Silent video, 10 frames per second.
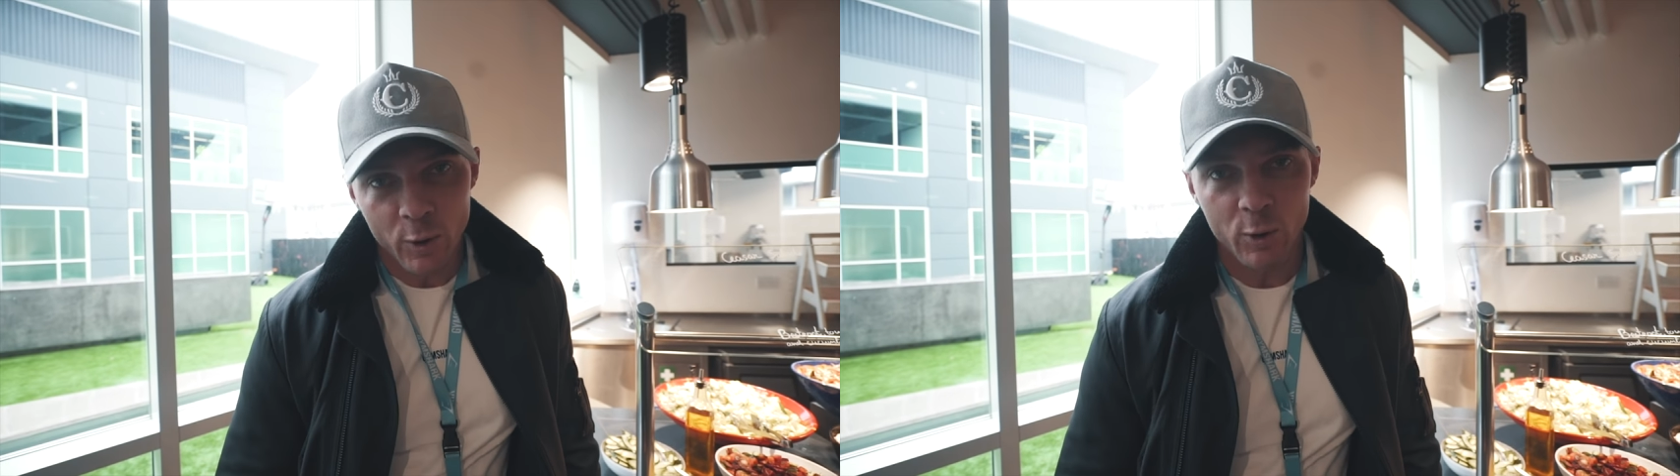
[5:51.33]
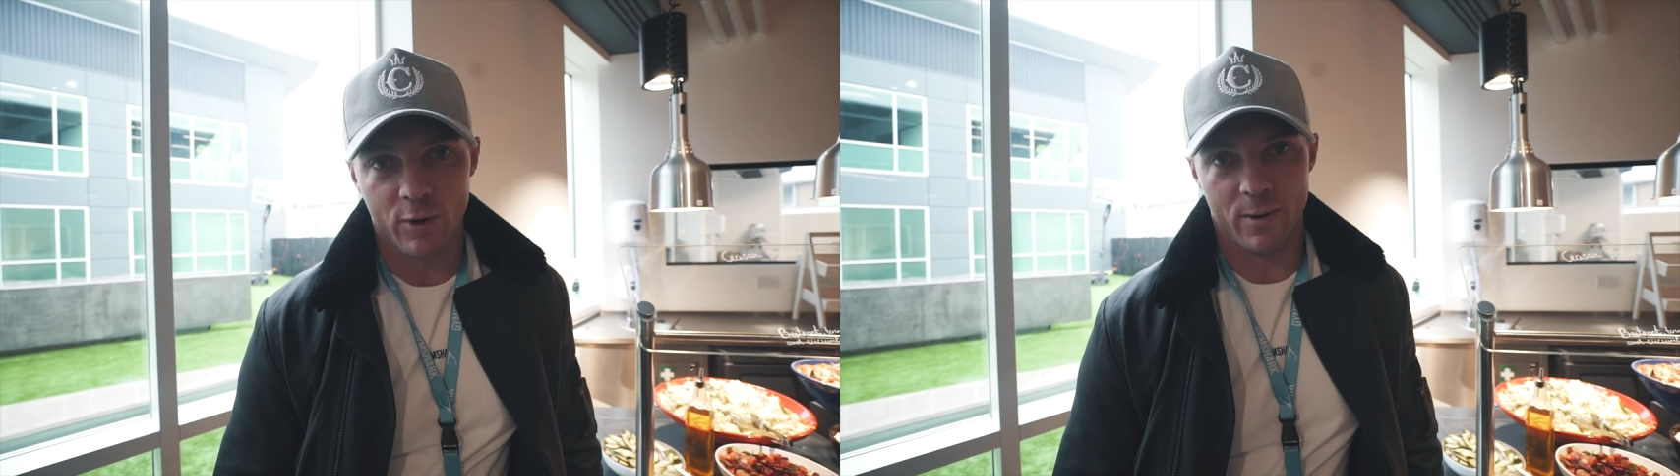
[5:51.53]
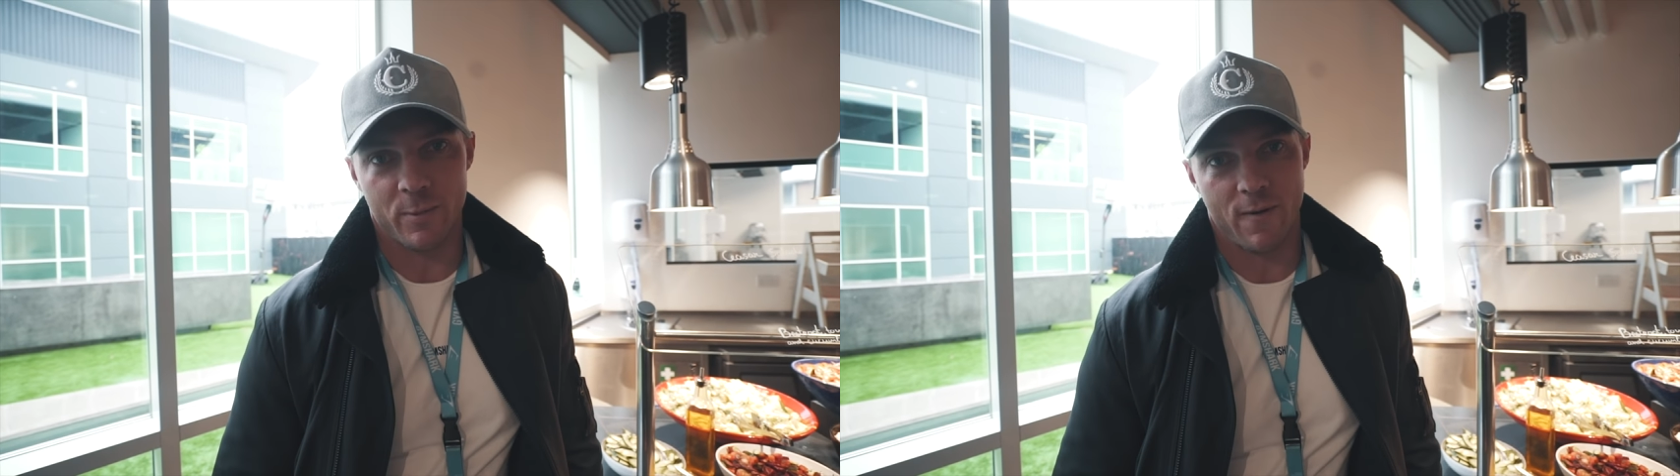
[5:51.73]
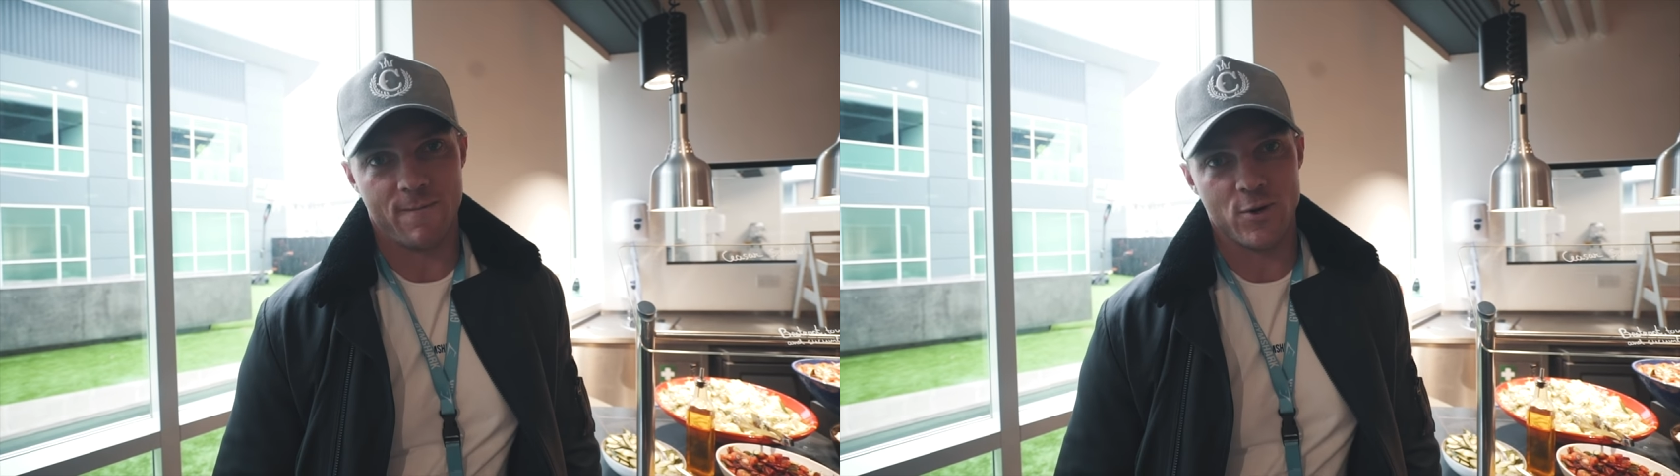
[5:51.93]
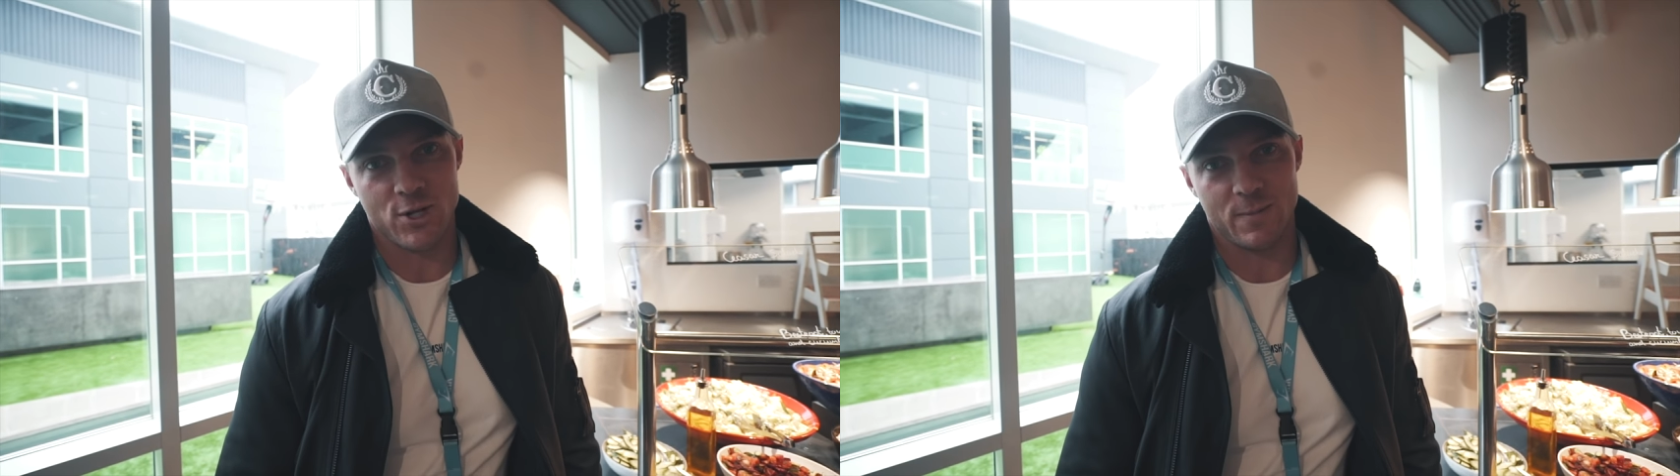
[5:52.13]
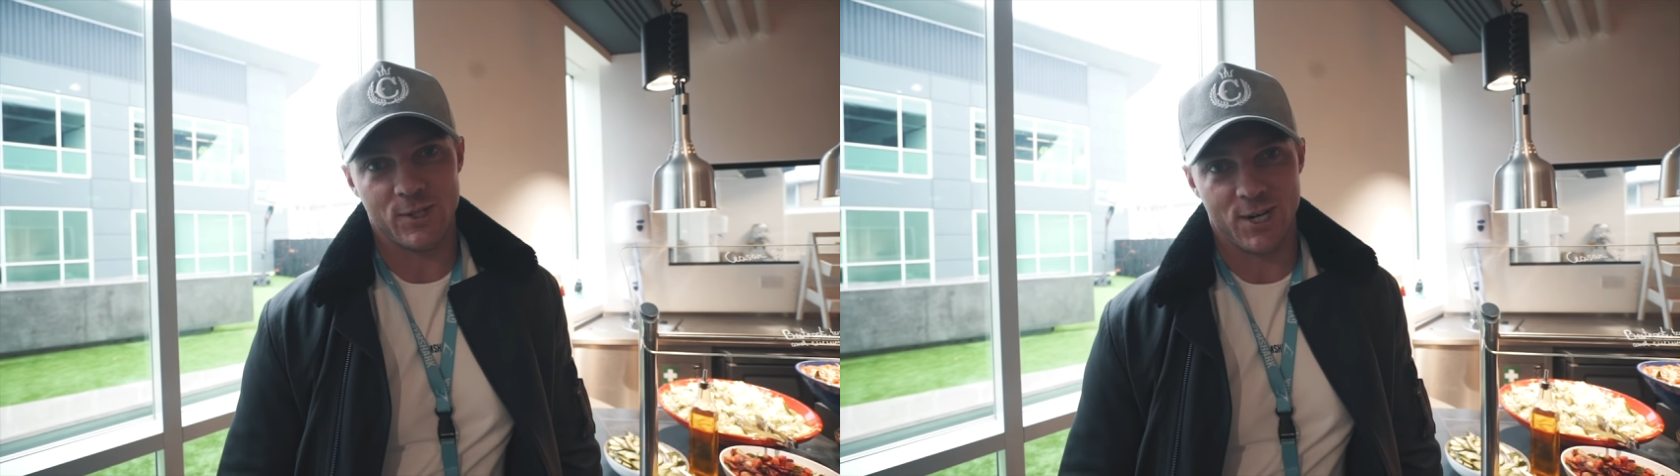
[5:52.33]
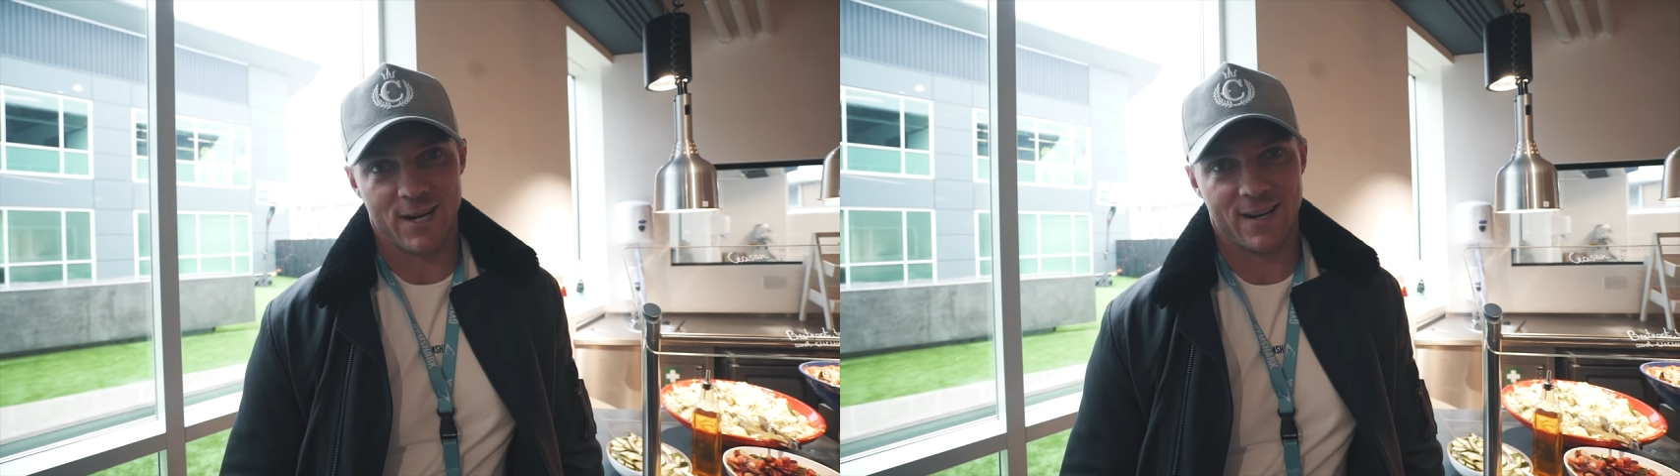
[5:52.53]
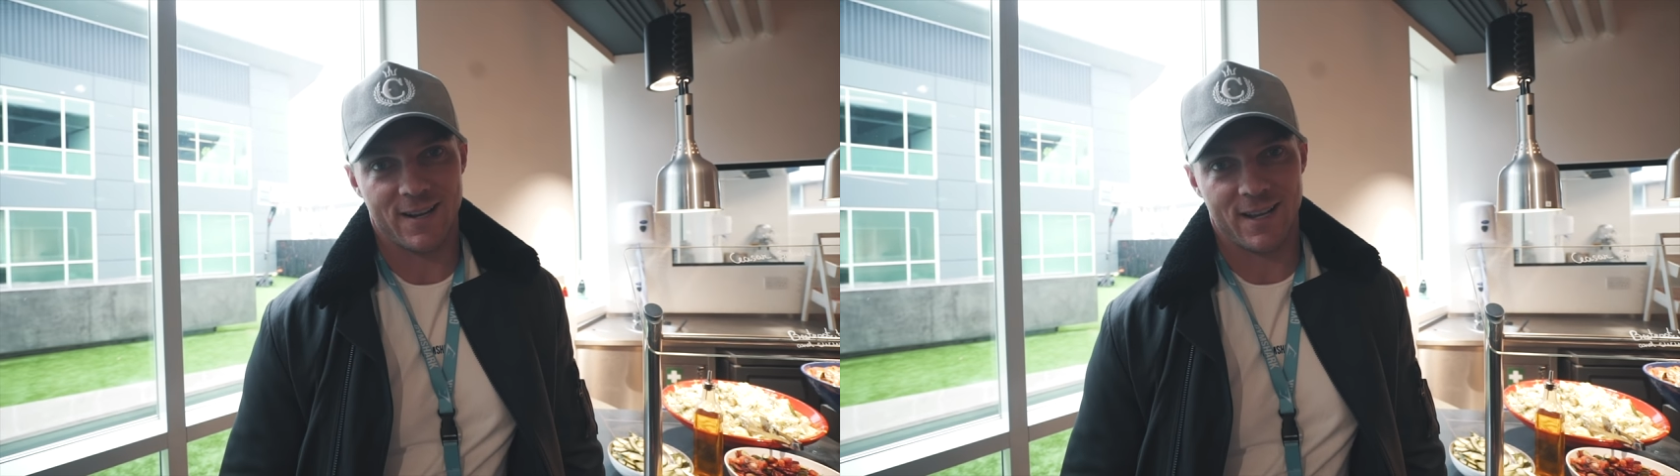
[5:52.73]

programmer for Gymshark.